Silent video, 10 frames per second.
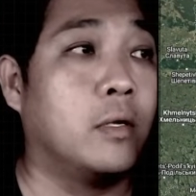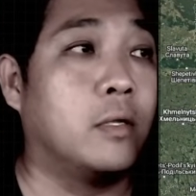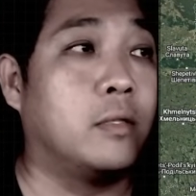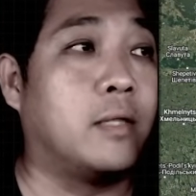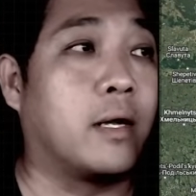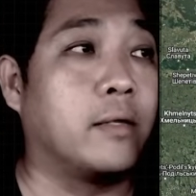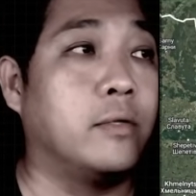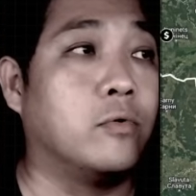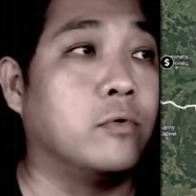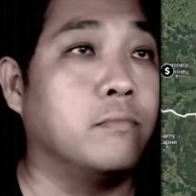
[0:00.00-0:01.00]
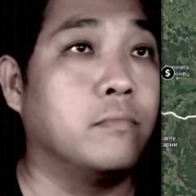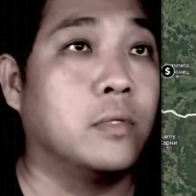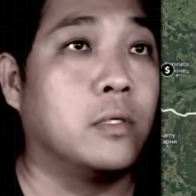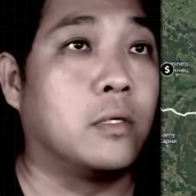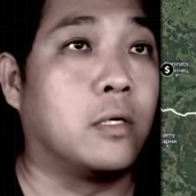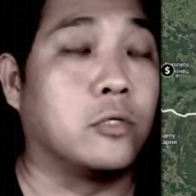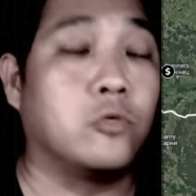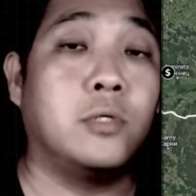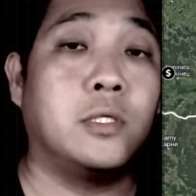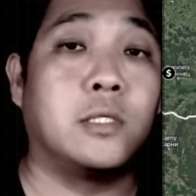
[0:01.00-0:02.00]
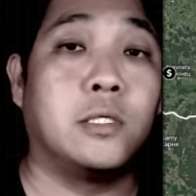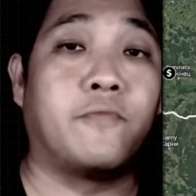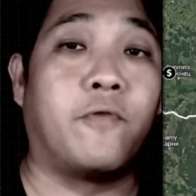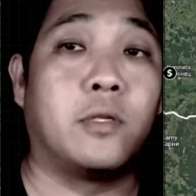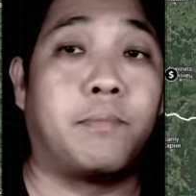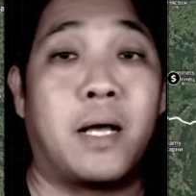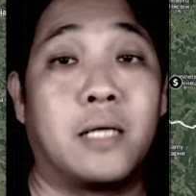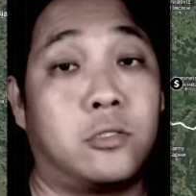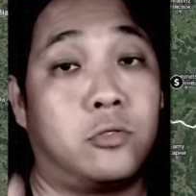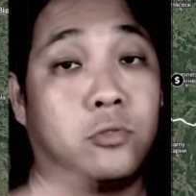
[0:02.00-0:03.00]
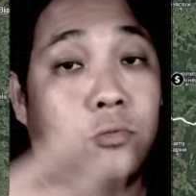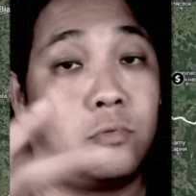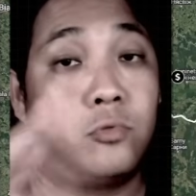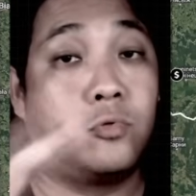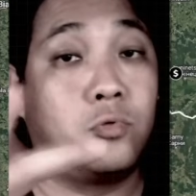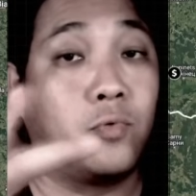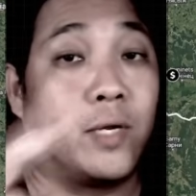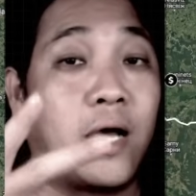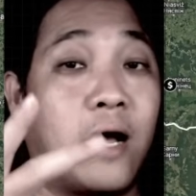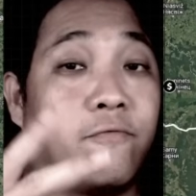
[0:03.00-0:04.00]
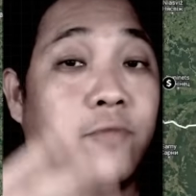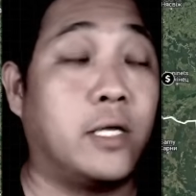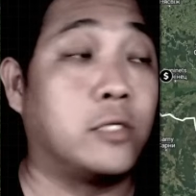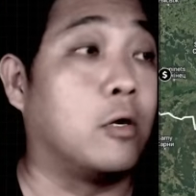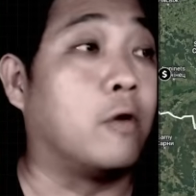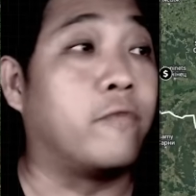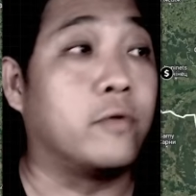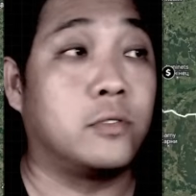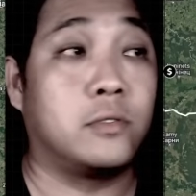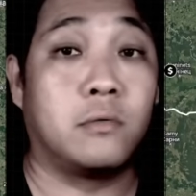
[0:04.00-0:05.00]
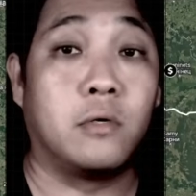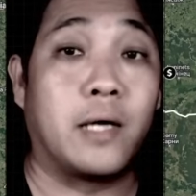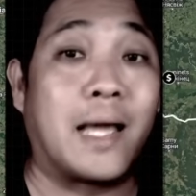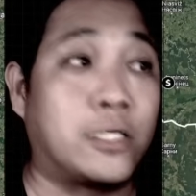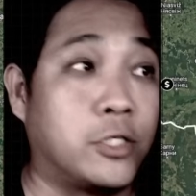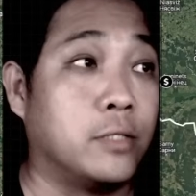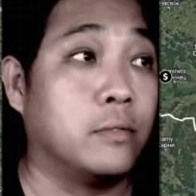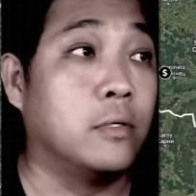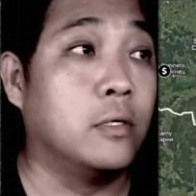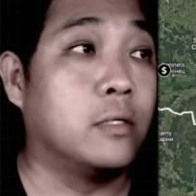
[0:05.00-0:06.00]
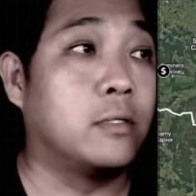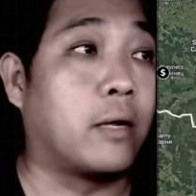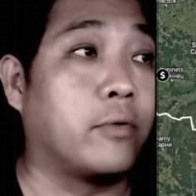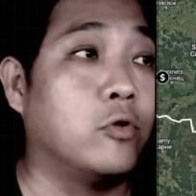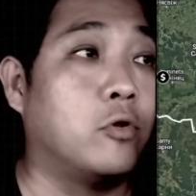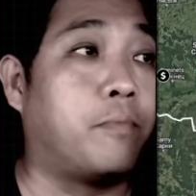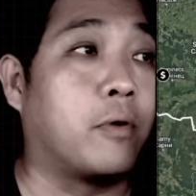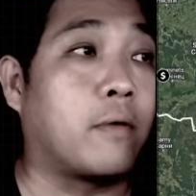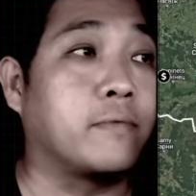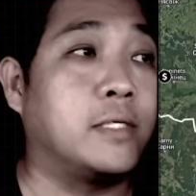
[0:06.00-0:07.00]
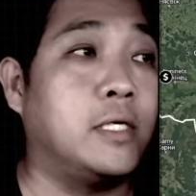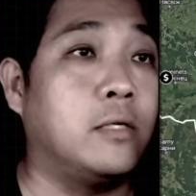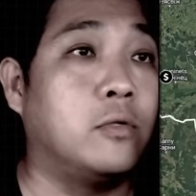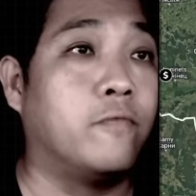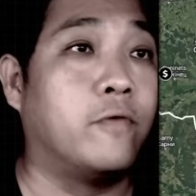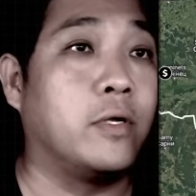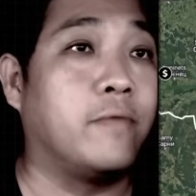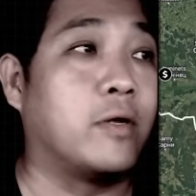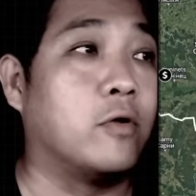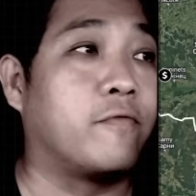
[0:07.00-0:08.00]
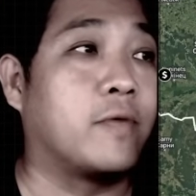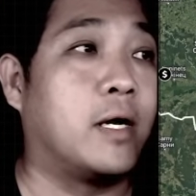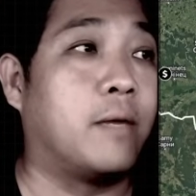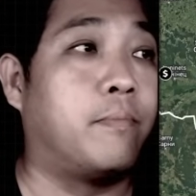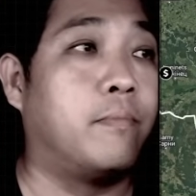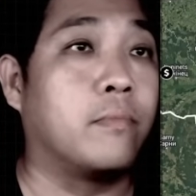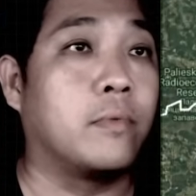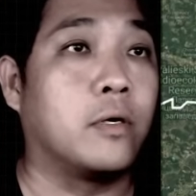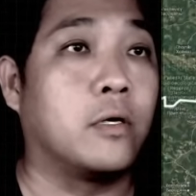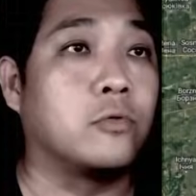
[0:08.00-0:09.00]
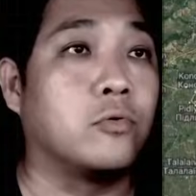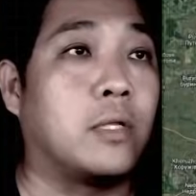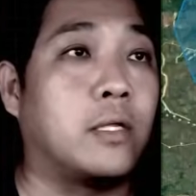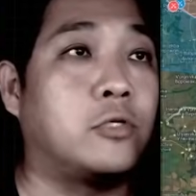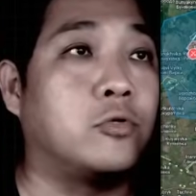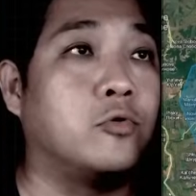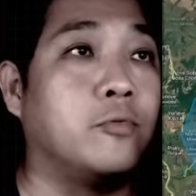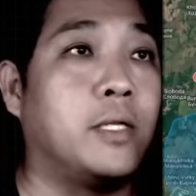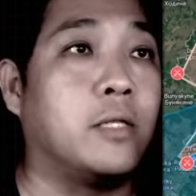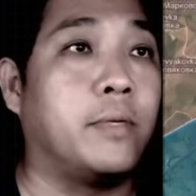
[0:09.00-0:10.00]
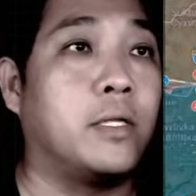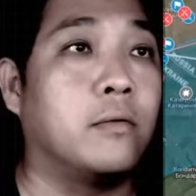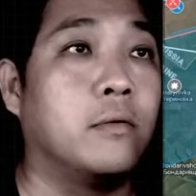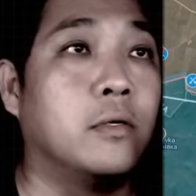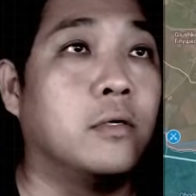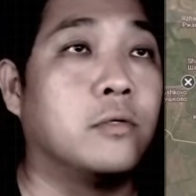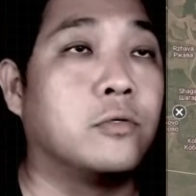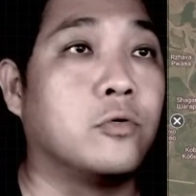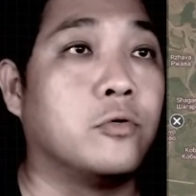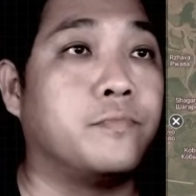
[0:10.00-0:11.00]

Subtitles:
Darino. So this is for the past 2.5 days of action. Darino, Porovsky, Novo Ivanovka. So it should zoom in a bit. So